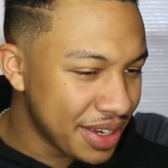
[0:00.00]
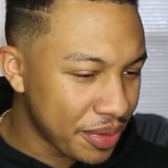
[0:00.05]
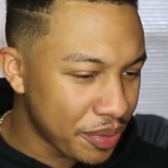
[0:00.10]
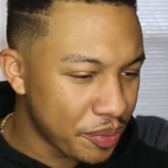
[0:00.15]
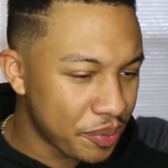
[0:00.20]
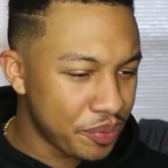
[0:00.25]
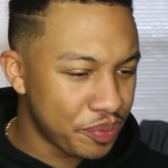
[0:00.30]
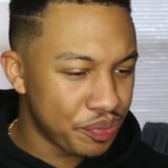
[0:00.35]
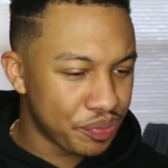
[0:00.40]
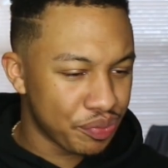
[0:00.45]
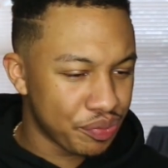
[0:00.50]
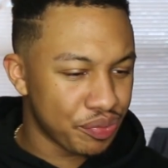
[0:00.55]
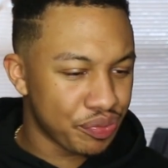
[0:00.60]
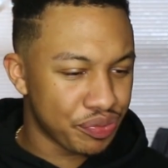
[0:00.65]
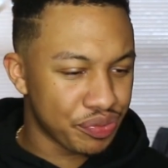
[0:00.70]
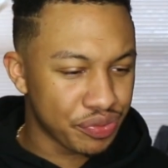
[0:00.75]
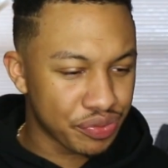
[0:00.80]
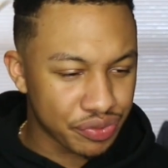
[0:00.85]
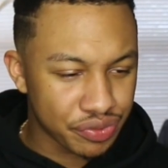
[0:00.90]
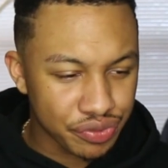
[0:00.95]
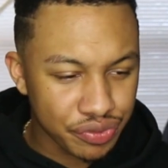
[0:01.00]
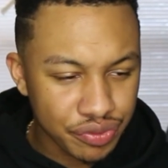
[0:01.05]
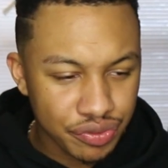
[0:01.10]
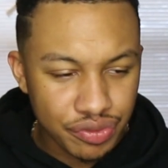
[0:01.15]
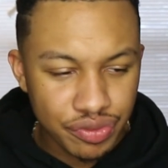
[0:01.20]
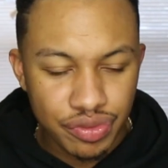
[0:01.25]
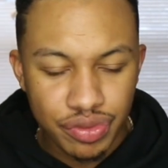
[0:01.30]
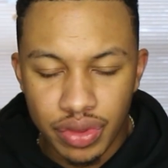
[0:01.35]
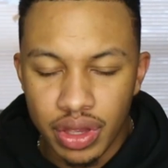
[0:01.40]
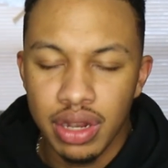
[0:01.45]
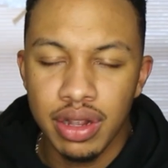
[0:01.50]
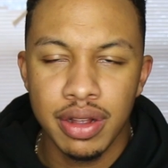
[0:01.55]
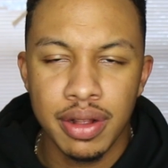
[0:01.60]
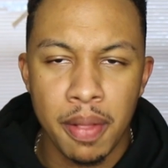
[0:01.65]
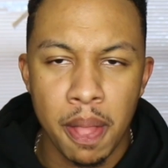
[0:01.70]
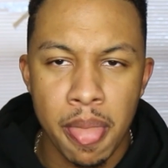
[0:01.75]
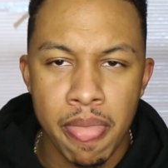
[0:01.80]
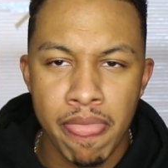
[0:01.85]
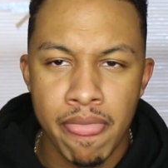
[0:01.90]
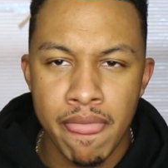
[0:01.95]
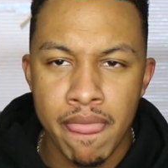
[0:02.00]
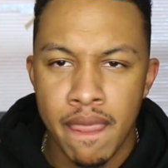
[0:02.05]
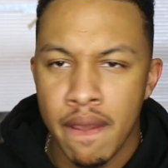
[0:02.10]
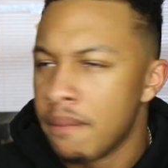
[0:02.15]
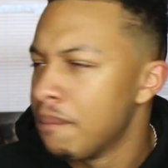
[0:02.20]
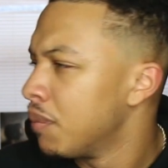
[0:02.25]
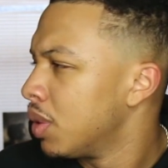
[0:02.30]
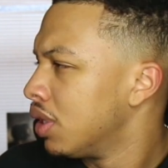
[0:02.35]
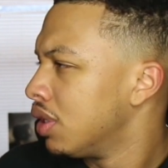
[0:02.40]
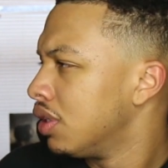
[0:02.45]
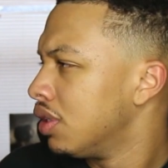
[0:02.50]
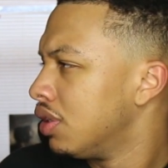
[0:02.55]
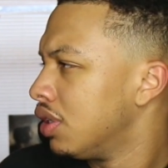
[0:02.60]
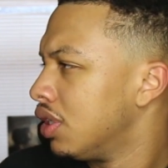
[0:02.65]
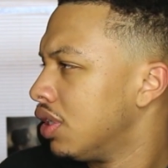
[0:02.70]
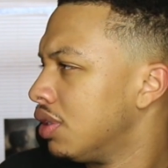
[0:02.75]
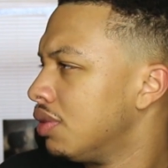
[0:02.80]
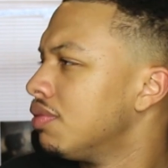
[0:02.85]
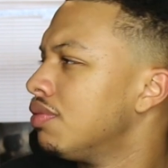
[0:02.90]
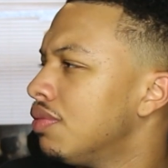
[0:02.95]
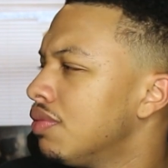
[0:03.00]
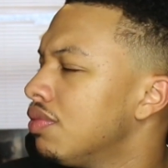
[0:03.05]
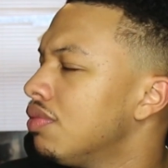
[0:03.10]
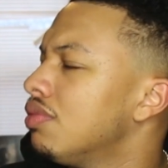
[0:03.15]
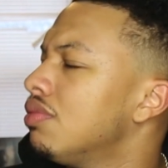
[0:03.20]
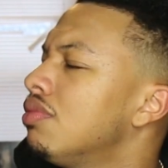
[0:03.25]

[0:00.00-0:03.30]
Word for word: Somebody wanna. I just got a cake for